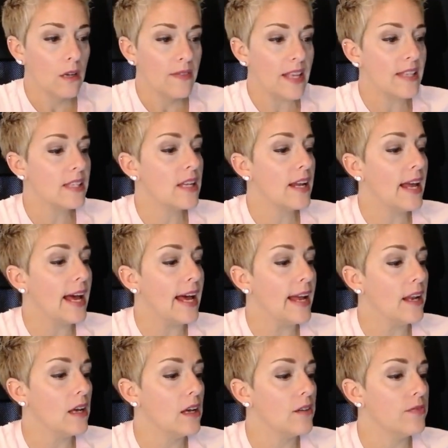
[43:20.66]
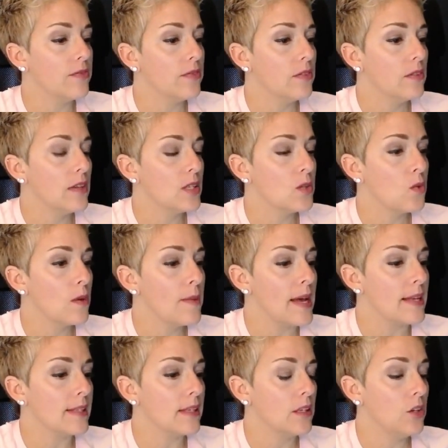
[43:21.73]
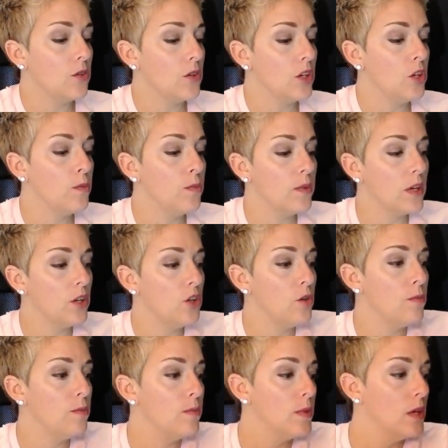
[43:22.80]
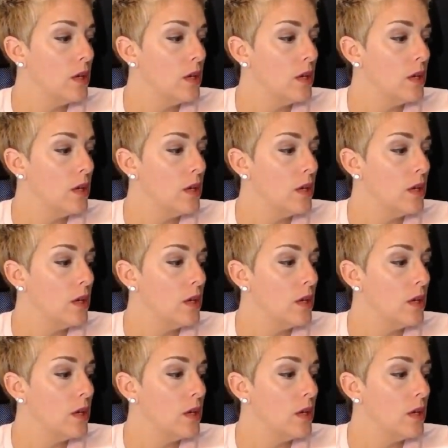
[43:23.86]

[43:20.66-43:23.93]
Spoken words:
That's not high enough. That's what I'm asking you. Can you?